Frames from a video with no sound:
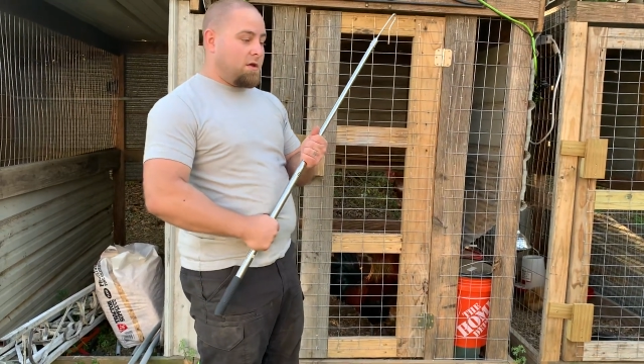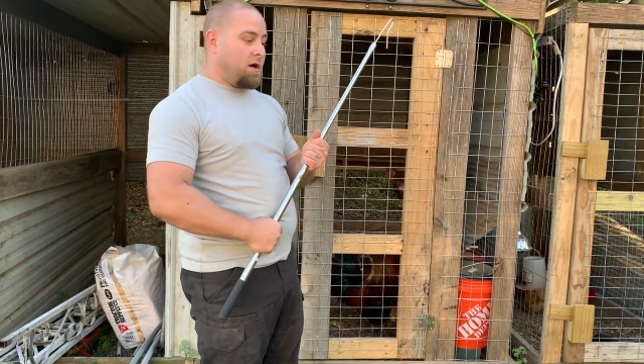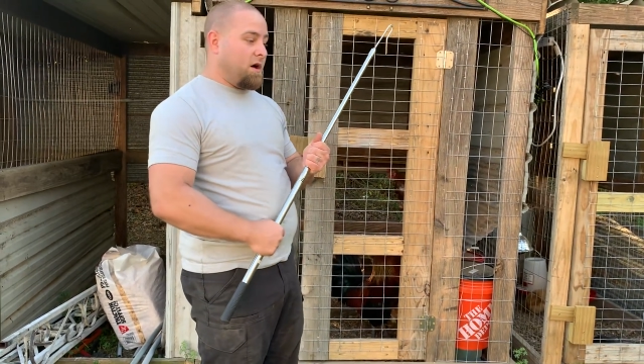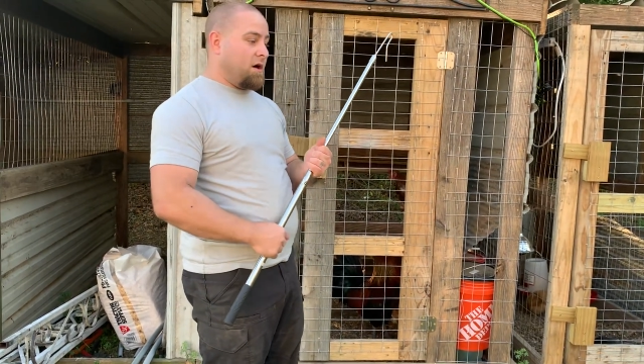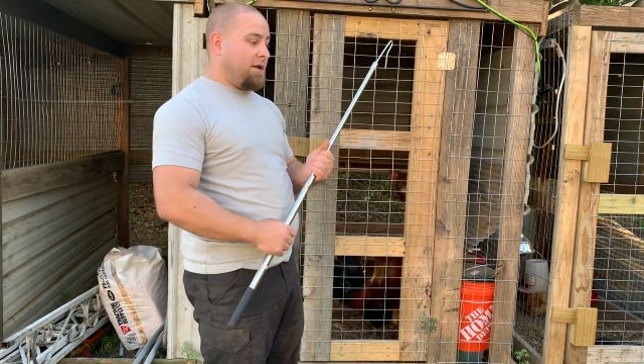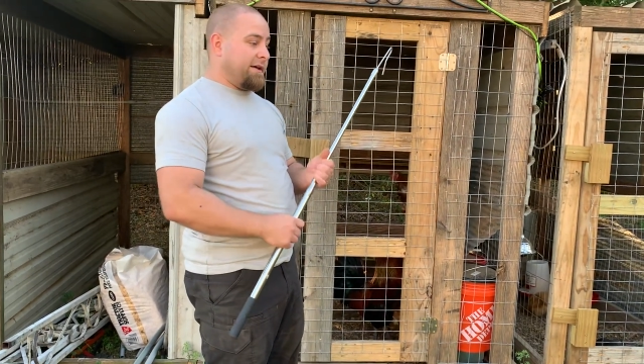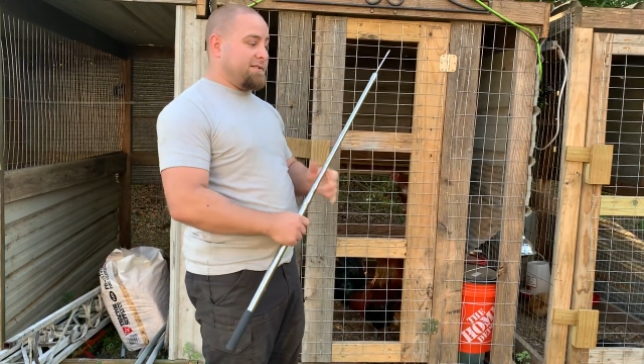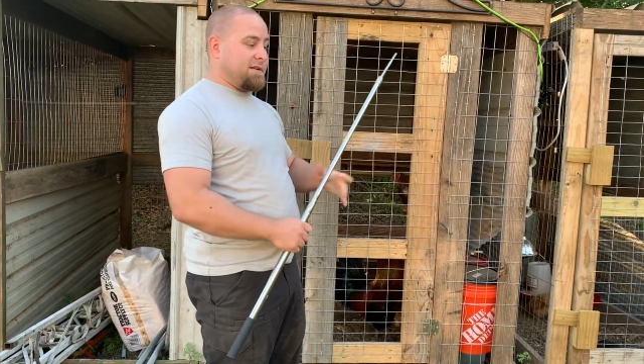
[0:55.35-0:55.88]

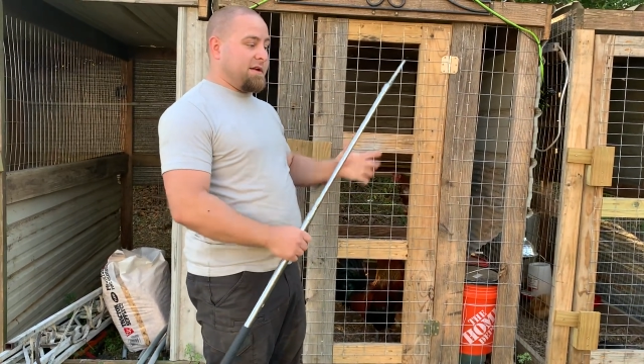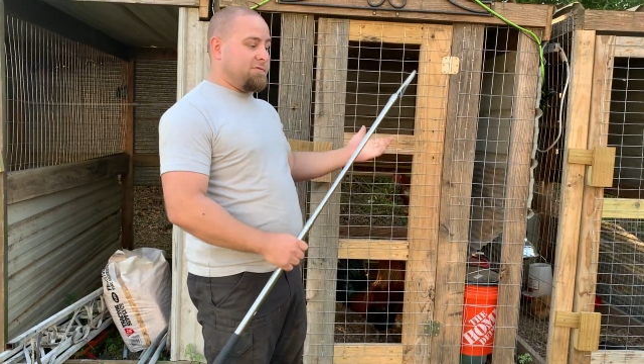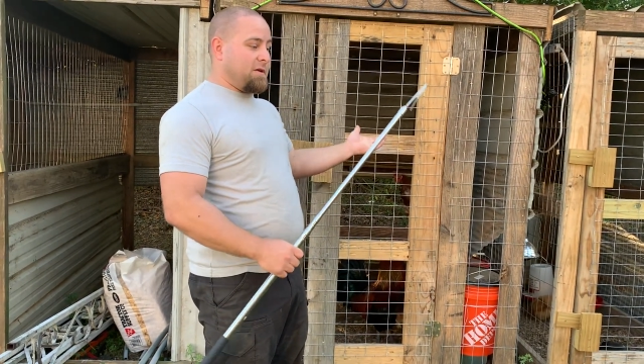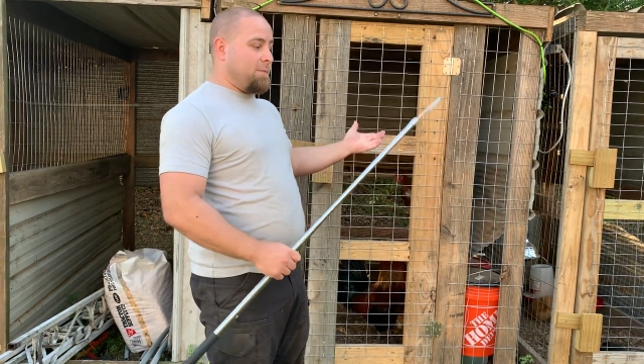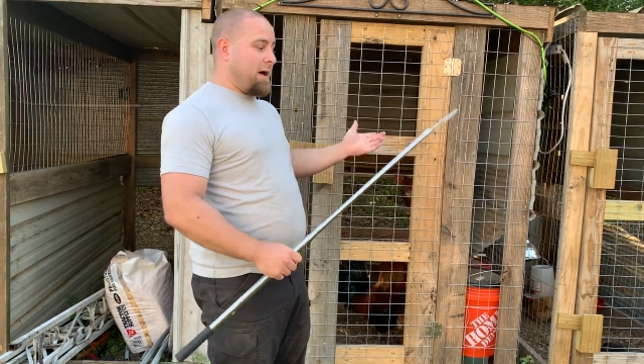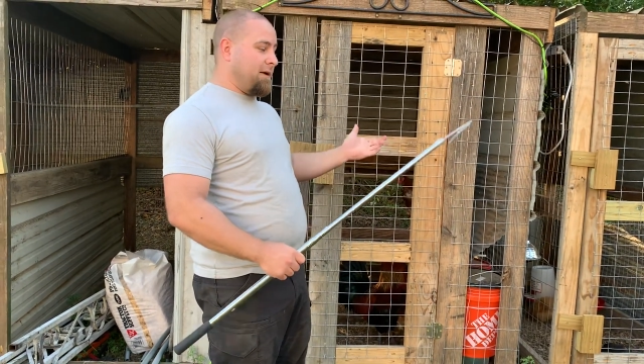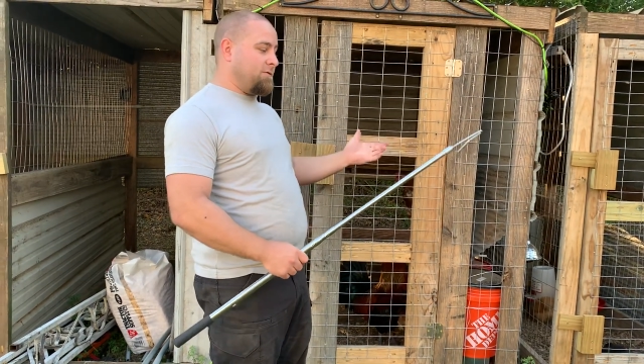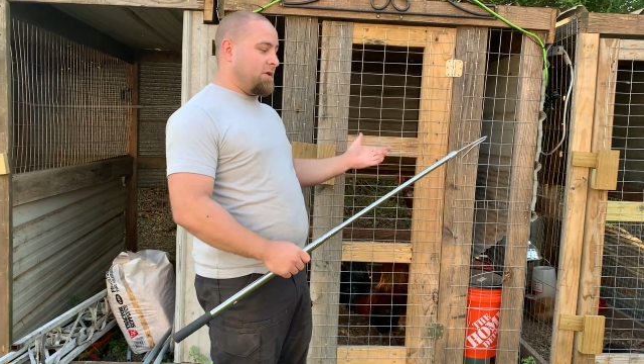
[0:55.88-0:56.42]
Uh, like I said, every
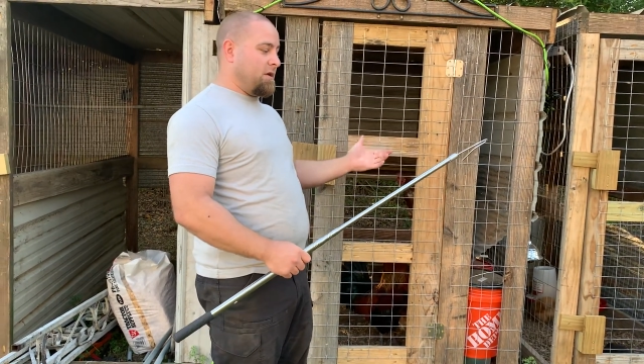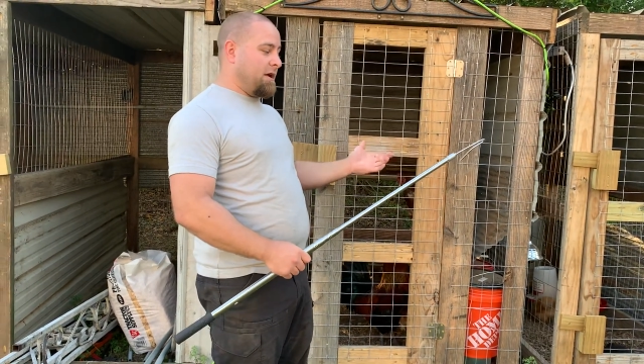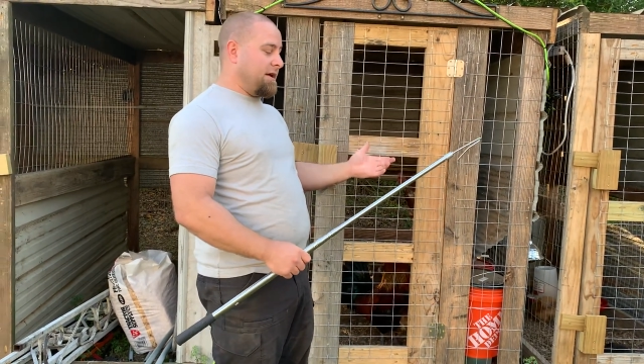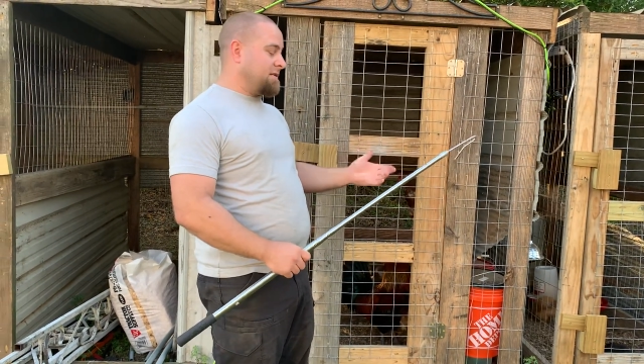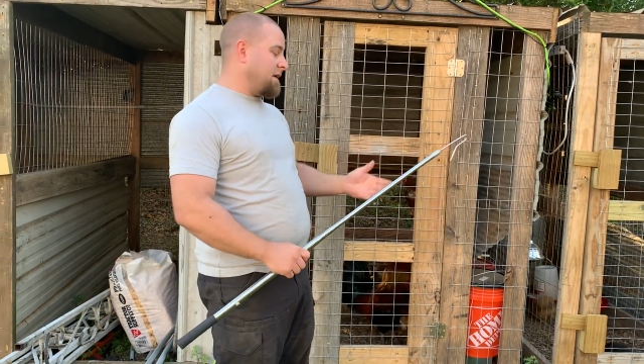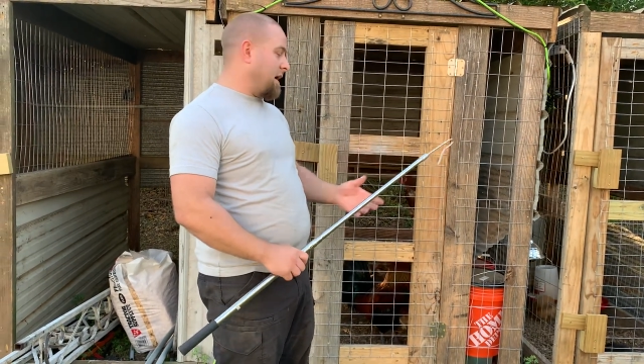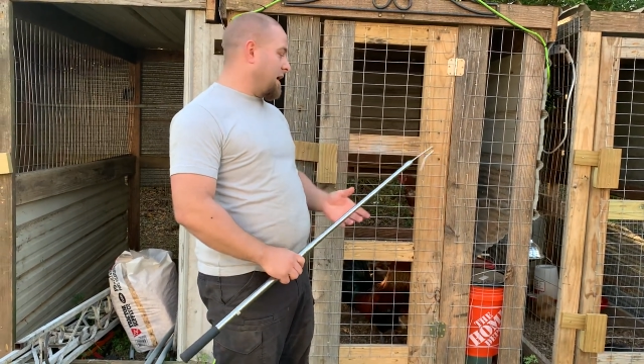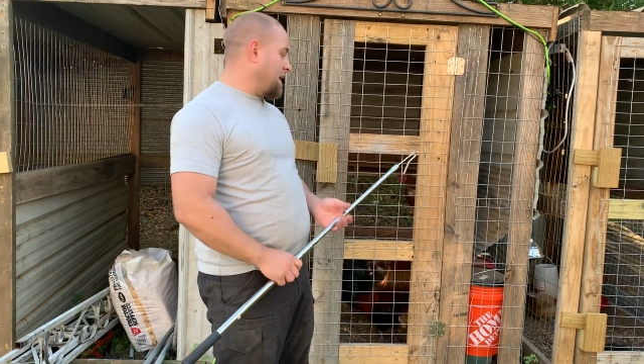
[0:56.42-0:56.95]
time I have to
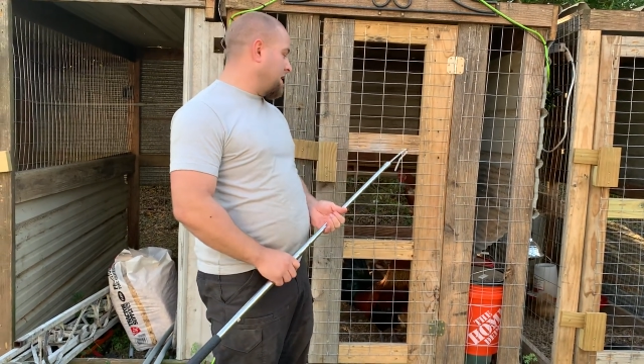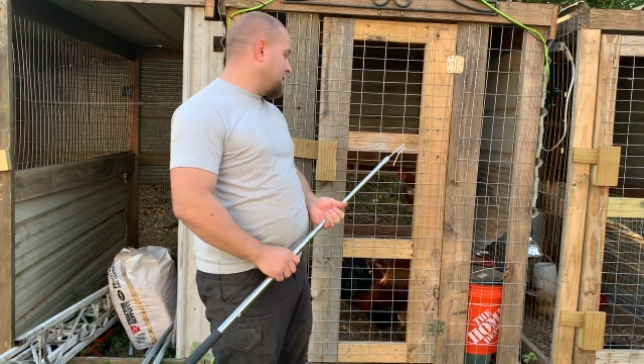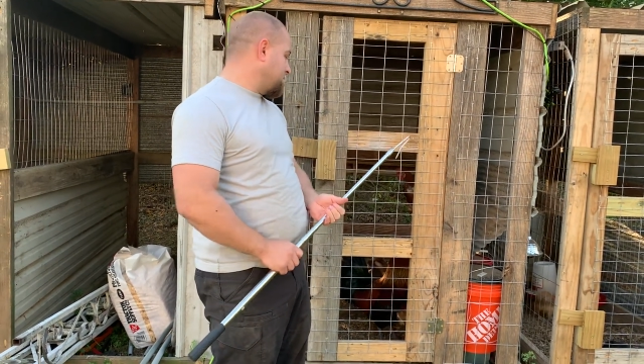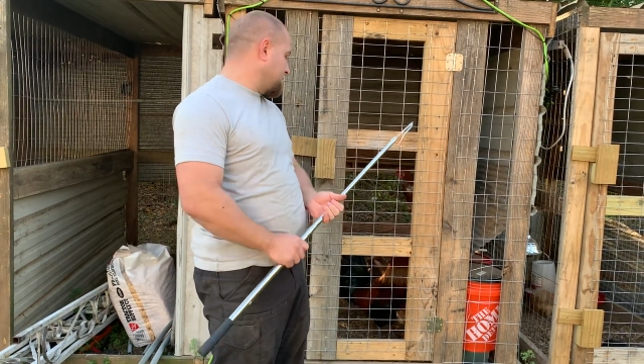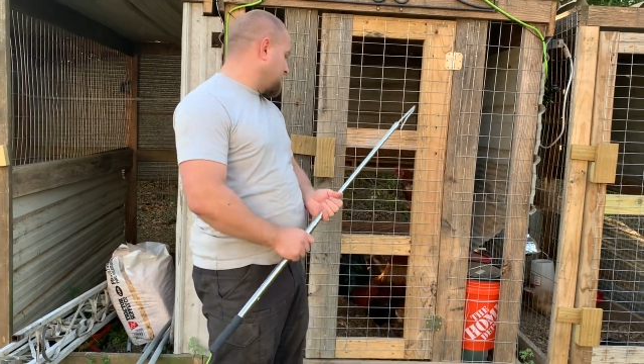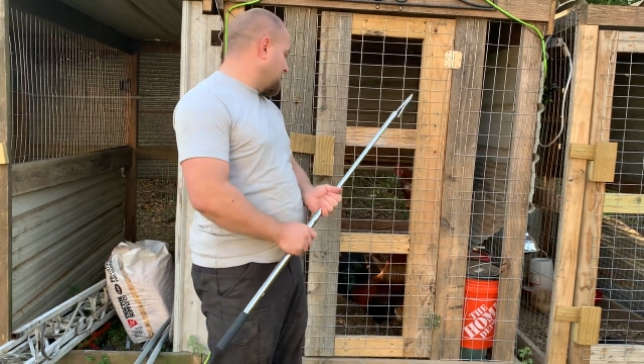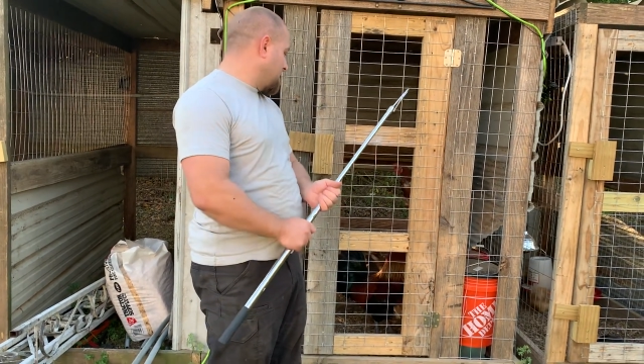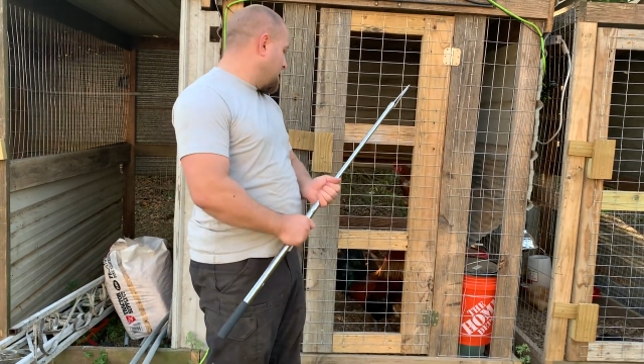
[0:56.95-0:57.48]
collect eggs
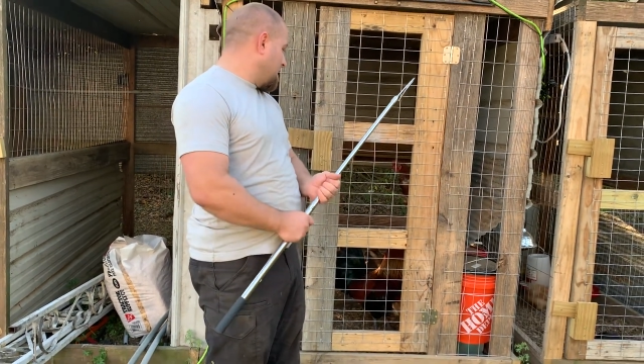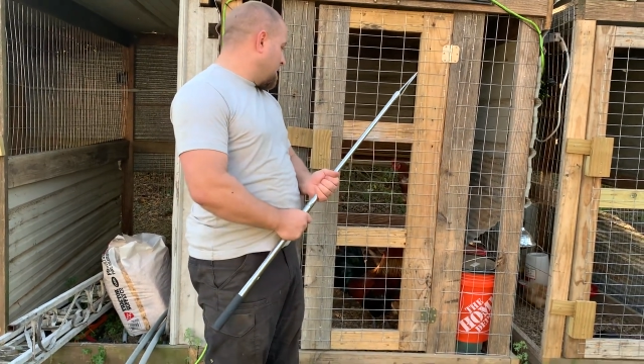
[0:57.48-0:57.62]
or